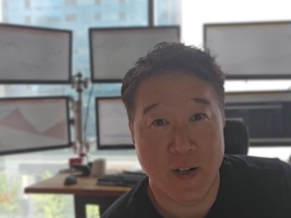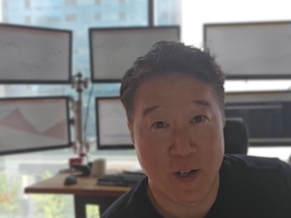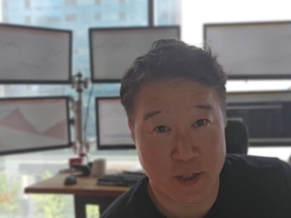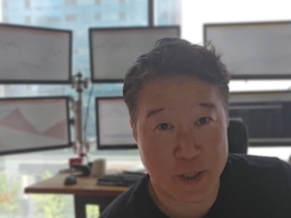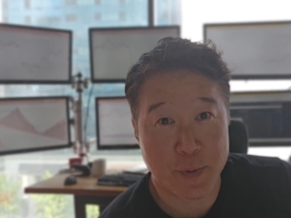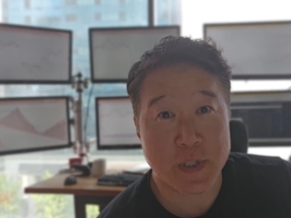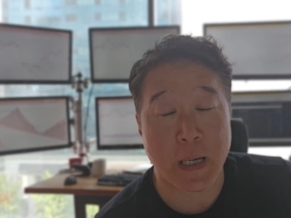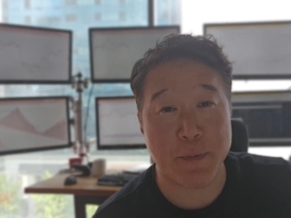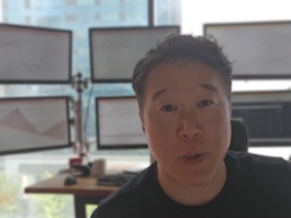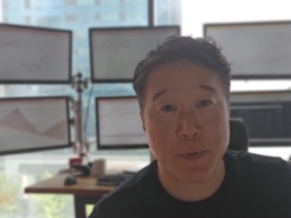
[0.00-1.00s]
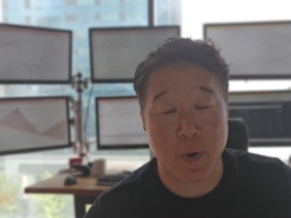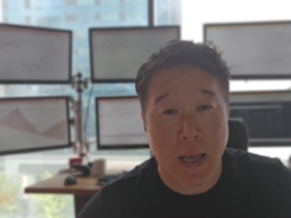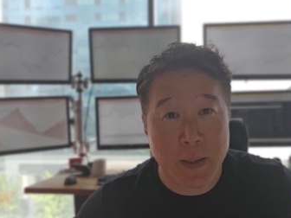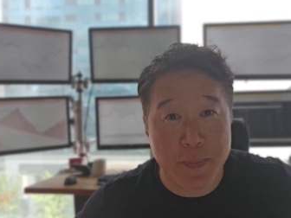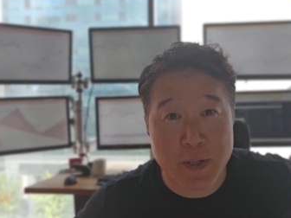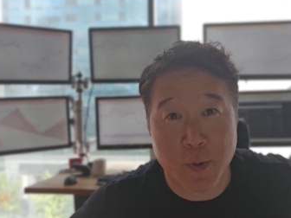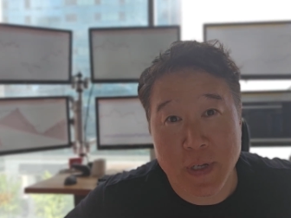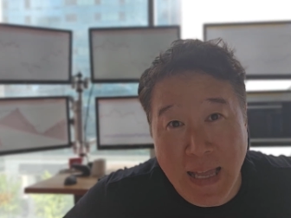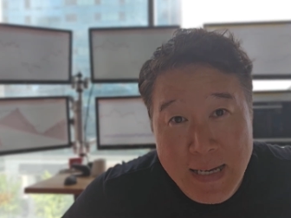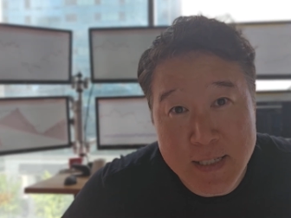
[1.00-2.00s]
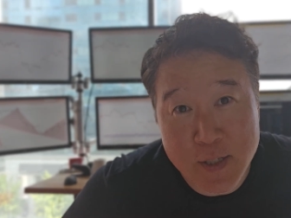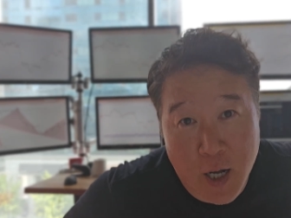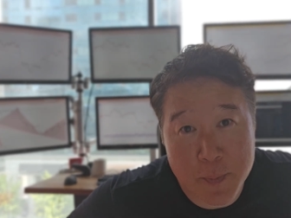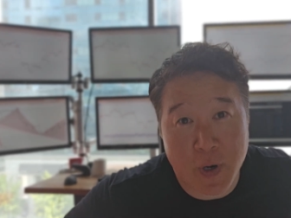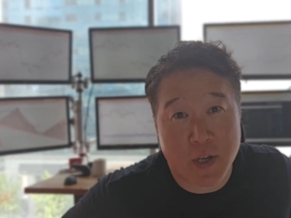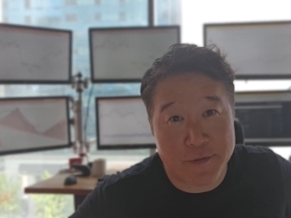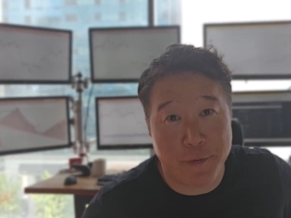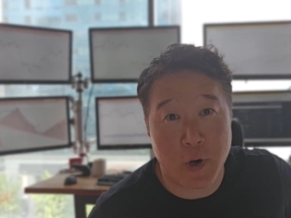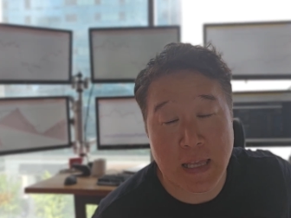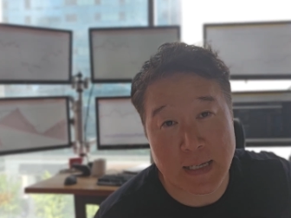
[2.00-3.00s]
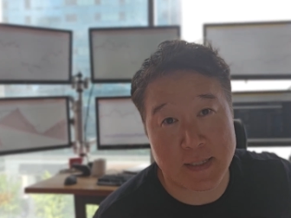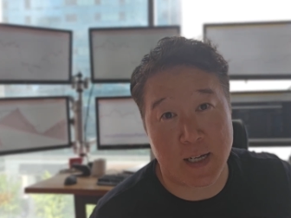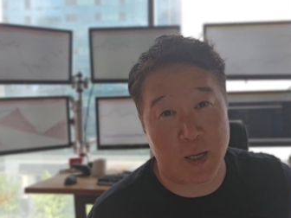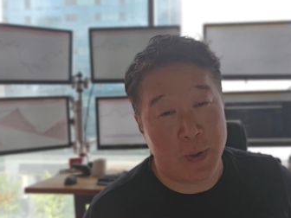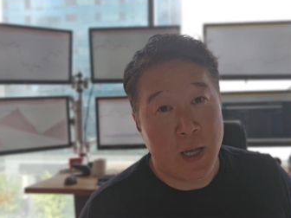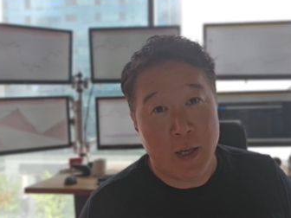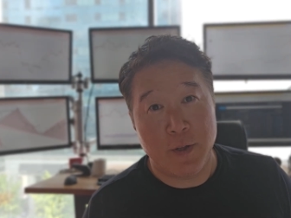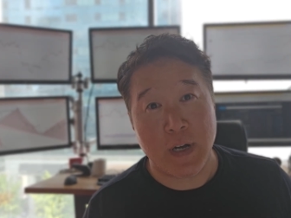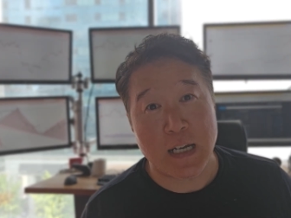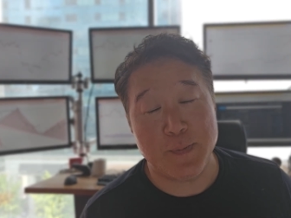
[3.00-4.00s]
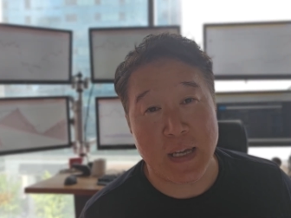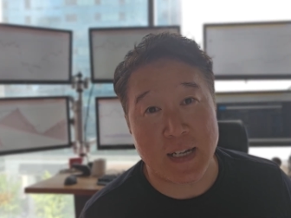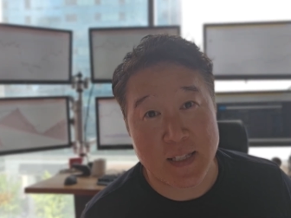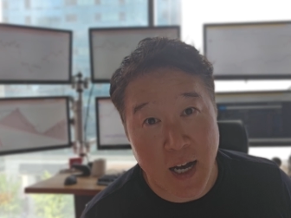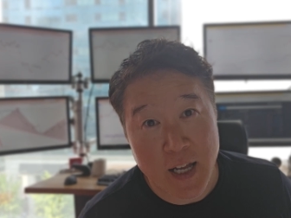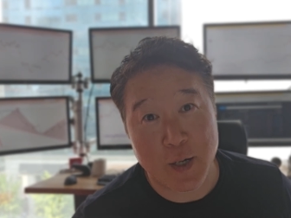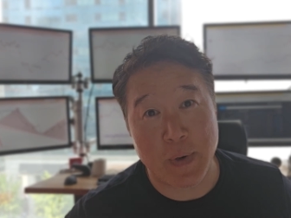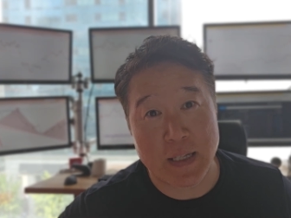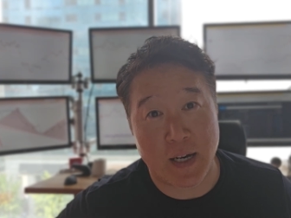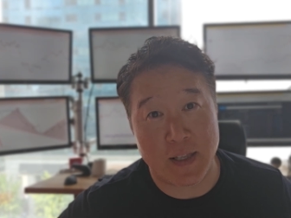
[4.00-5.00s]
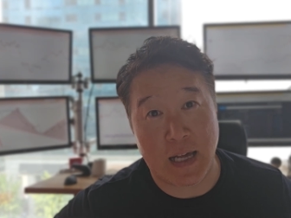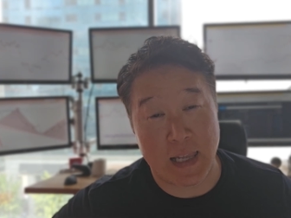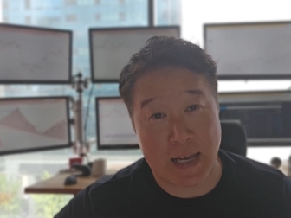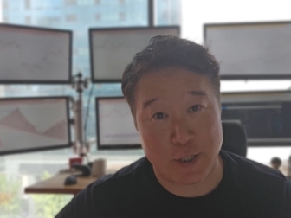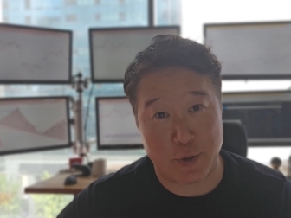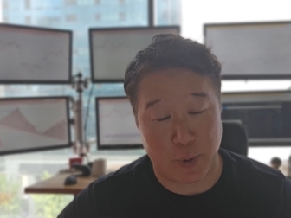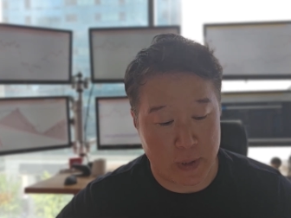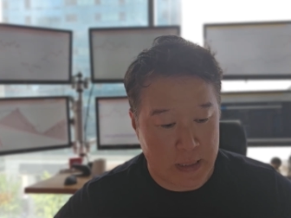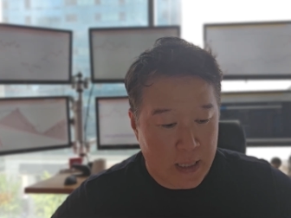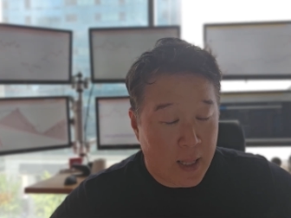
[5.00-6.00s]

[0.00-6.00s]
Urgent real-time crypto and Bitcoin and stock market forecast time. You guys made a ton of money on that last short.